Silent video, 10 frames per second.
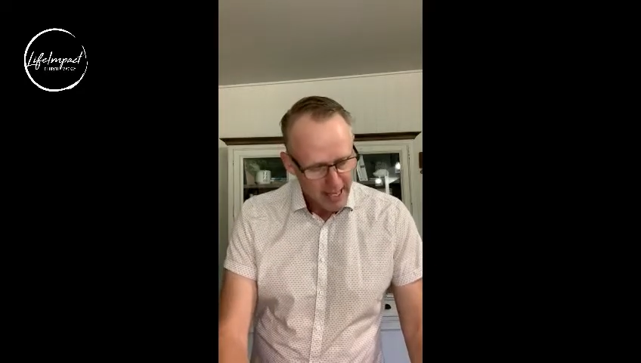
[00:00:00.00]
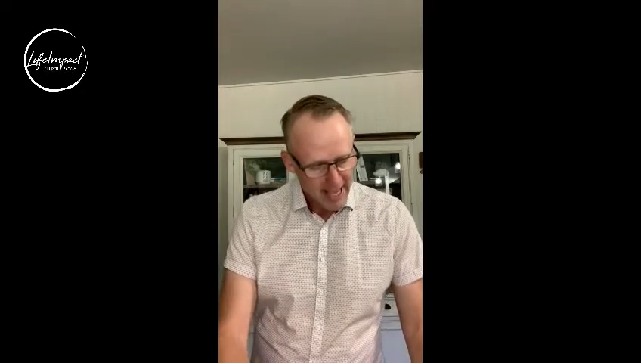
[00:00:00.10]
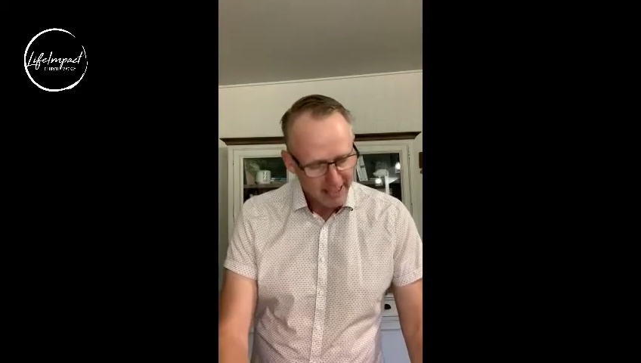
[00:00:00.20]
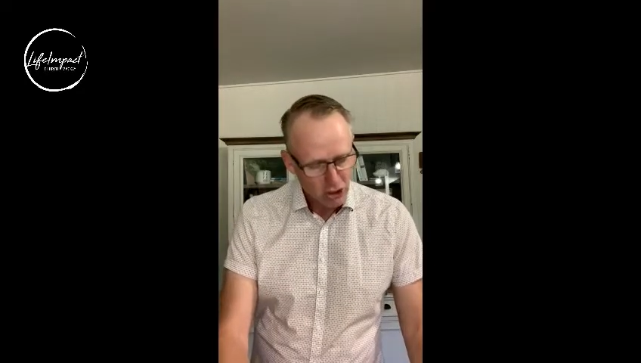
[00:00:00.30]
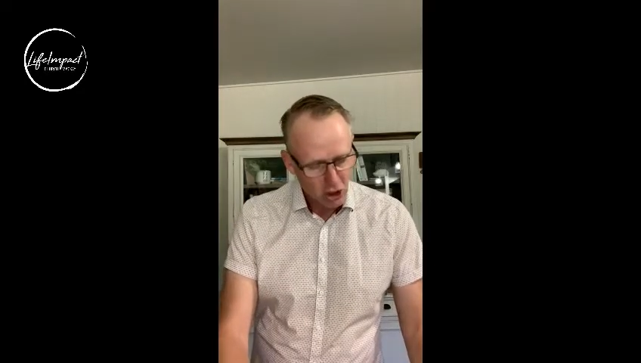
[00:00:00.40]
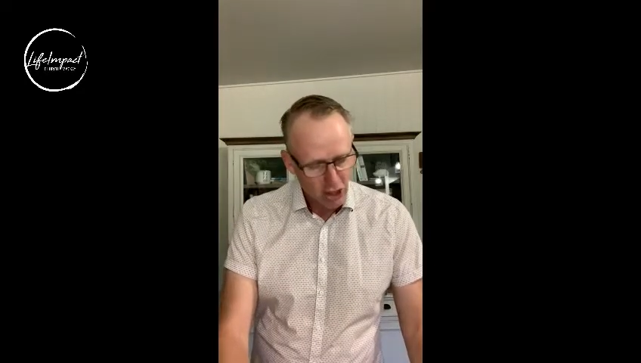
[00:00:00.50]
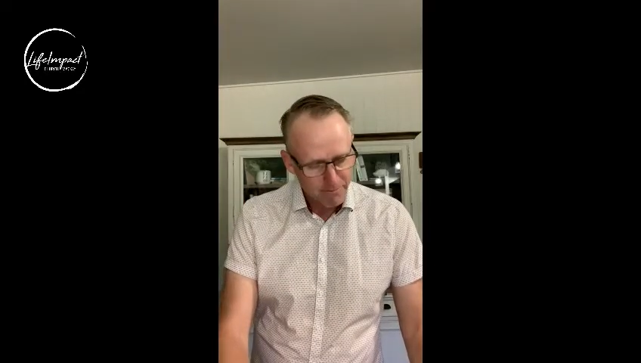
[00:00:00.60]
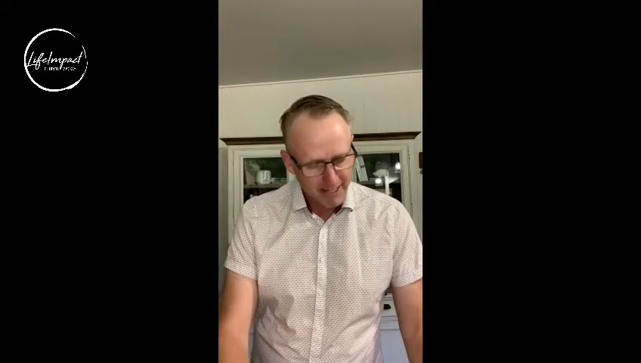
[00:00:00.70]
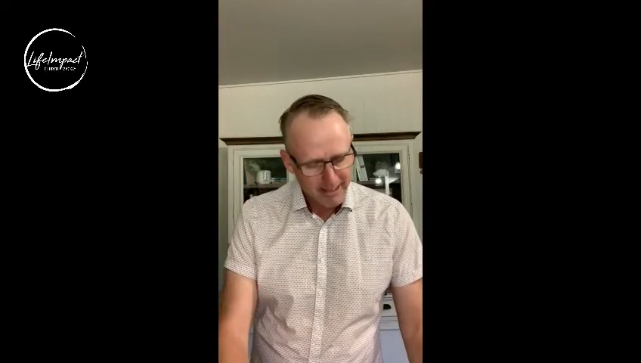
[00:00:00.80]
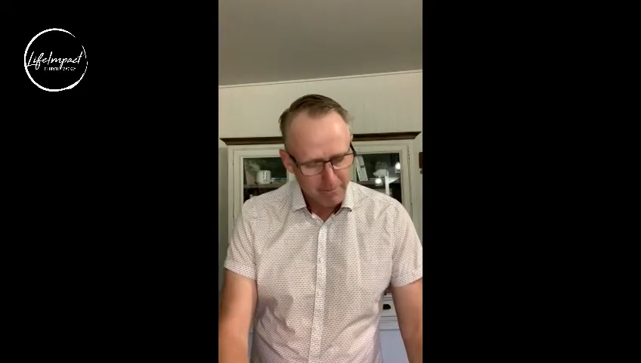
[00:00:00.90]
And
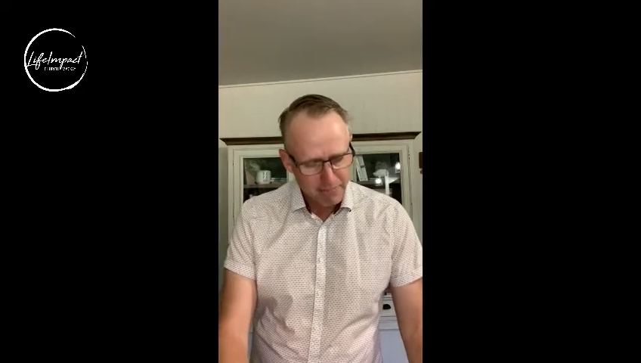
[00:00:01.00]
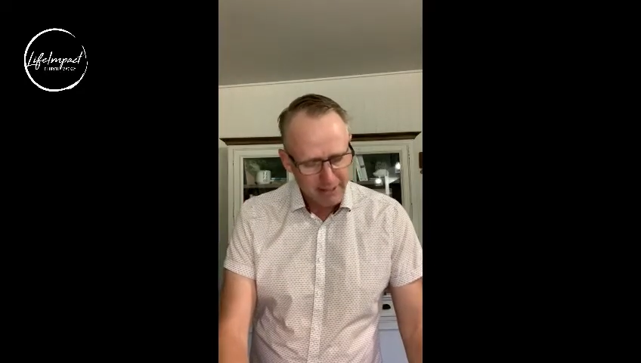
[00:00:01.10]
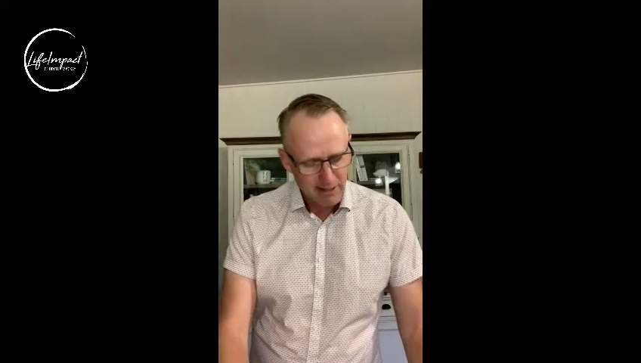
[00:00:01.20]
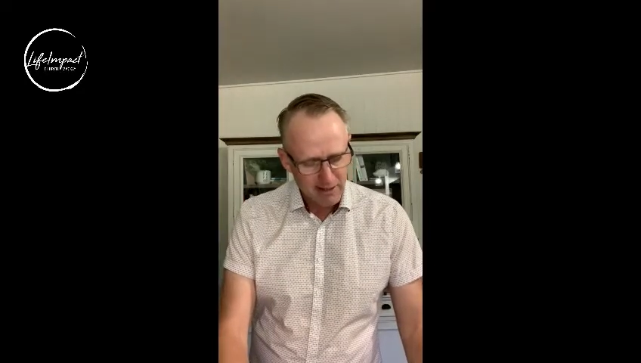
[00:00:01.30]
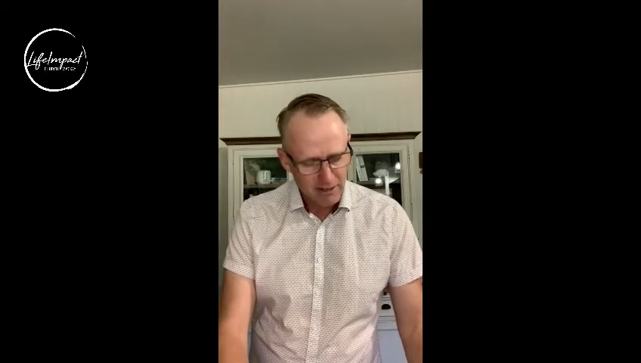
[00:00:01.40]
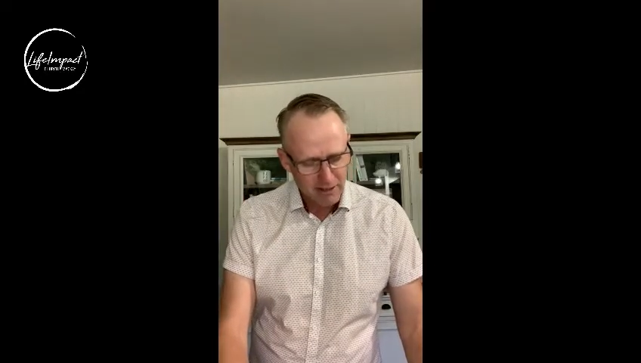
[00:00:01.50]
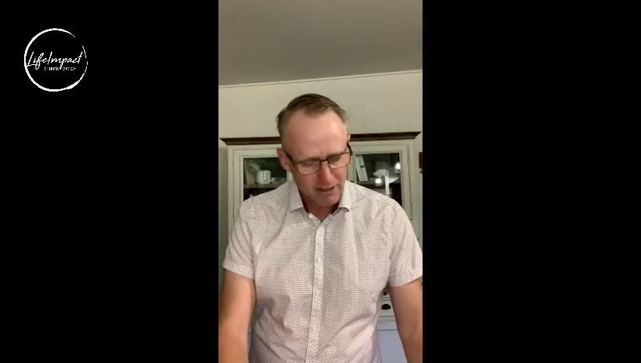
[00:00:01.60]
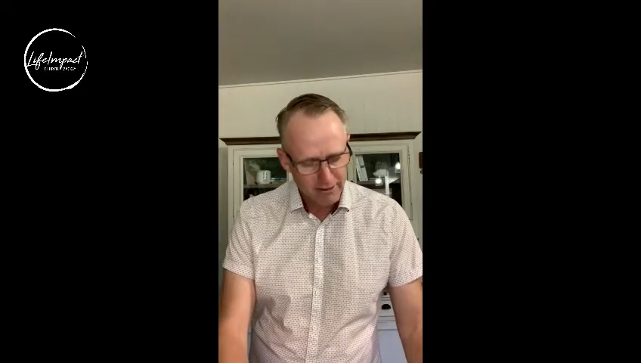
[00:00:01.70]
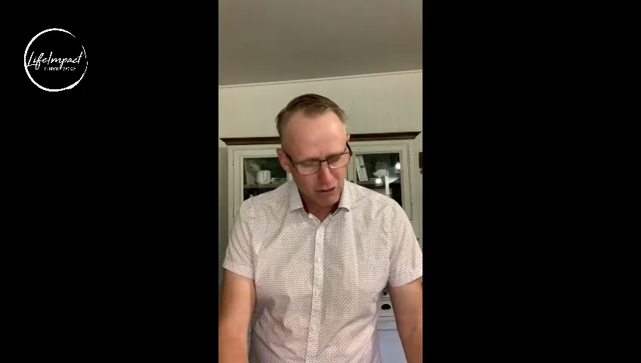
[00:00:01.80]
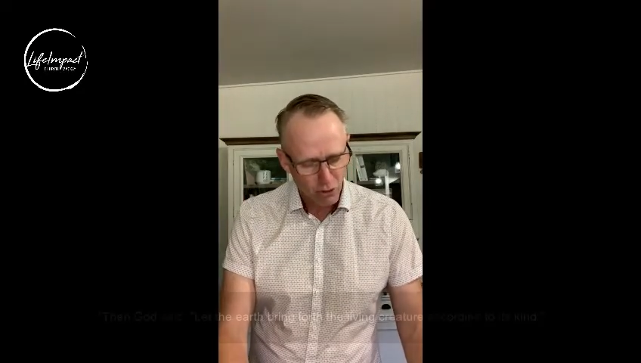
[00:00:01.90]
God made the beasts of the
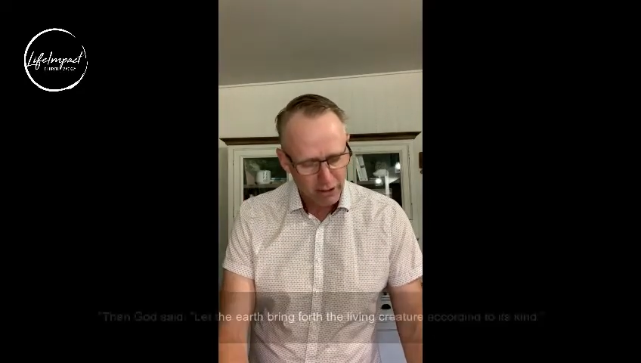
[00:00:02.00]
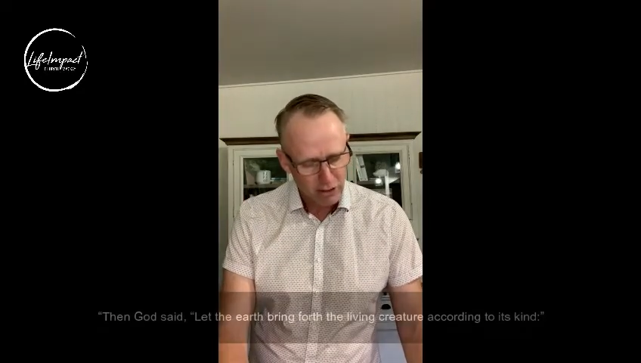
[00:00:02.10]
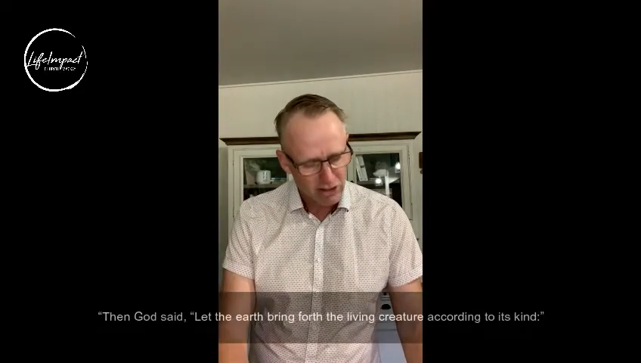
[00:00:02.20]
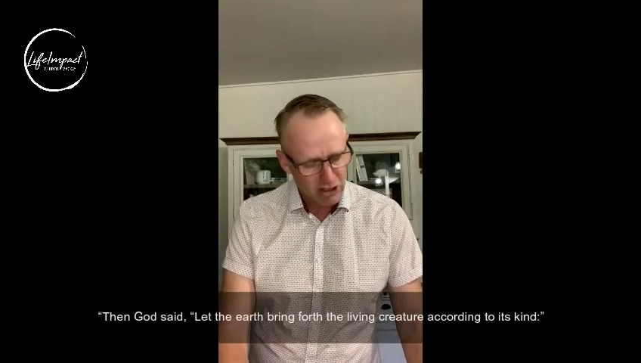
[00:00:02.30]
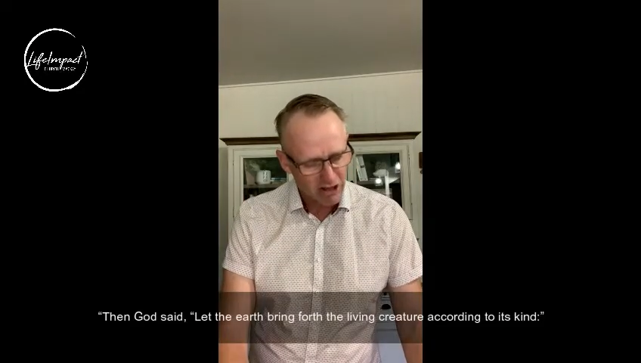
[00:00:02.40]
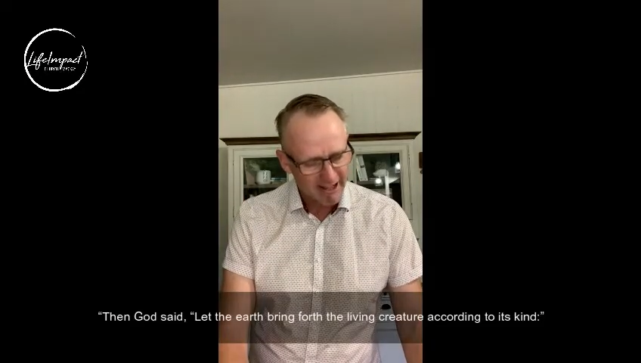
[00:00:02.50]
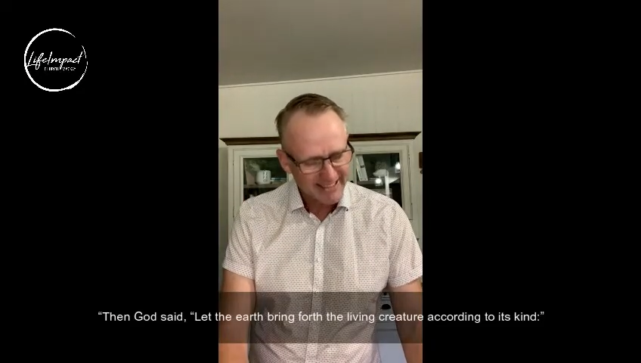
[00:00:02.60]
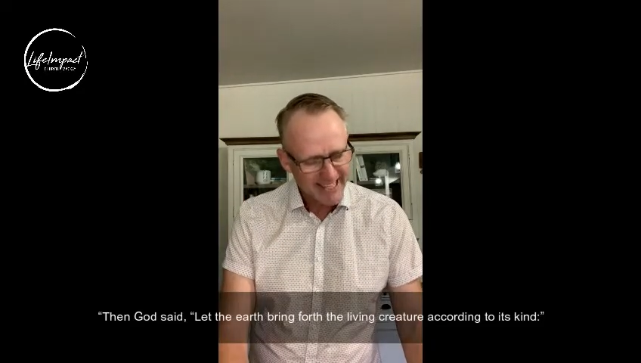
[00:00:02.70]
earth according to its kind,